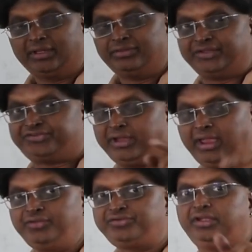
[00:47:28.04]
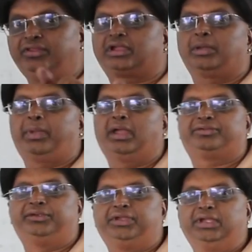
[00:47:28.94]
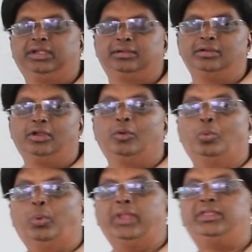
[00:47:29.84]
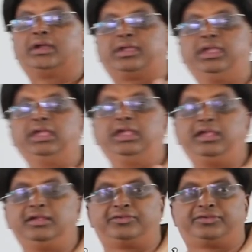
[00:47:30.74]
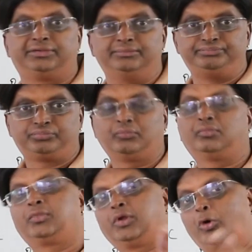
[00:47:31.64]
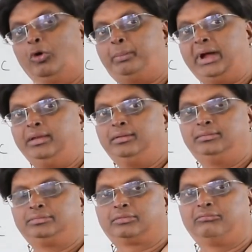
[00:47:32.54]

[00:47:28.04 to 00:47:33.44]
the change in the capacity when the key is open?